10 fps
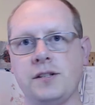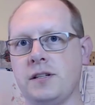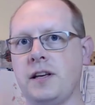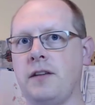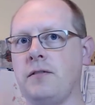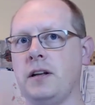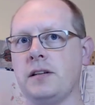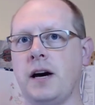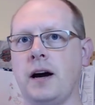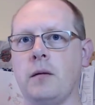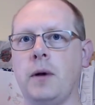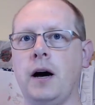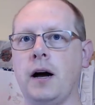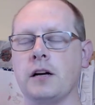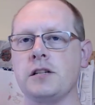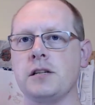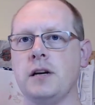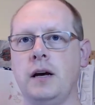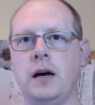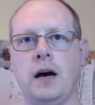instead of an entire box.
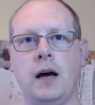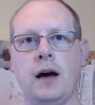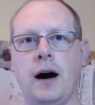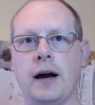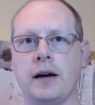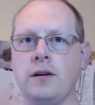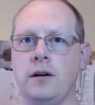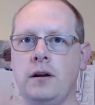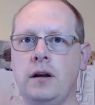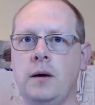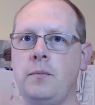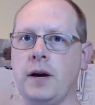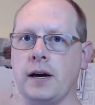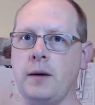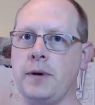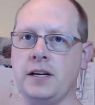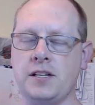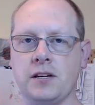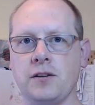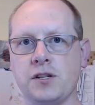I could pick up a
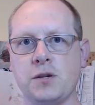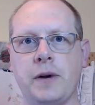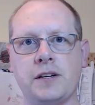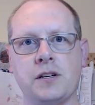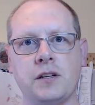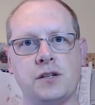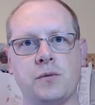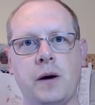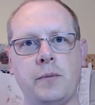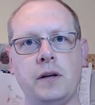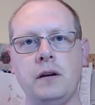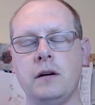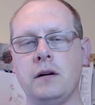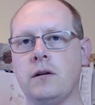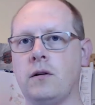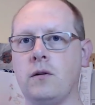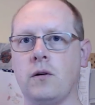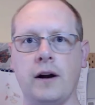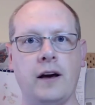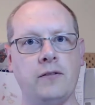single specialist weapon
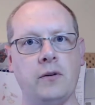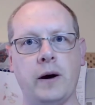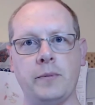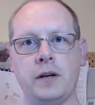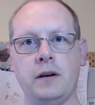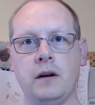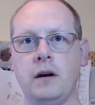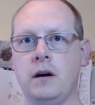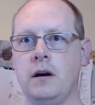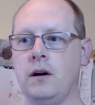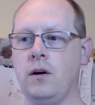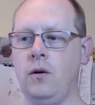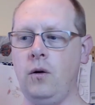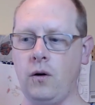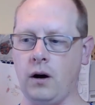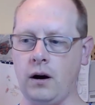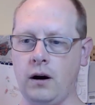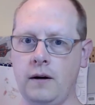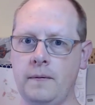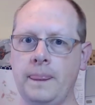or heavy weapon, or
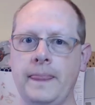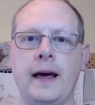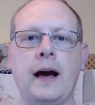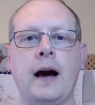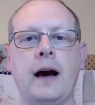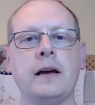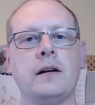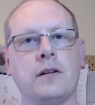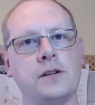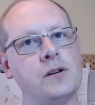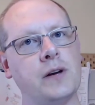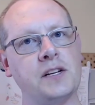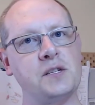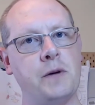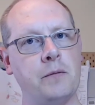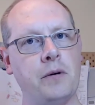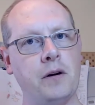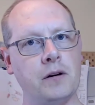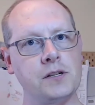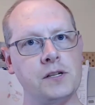I could also get spare
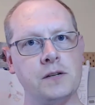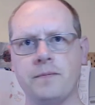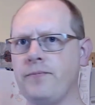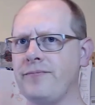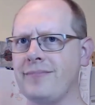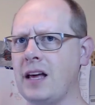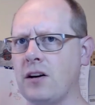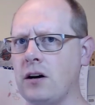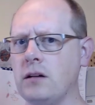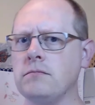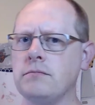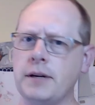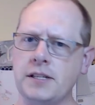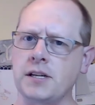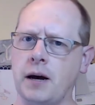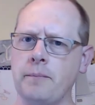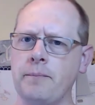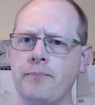parts. Not all, but some.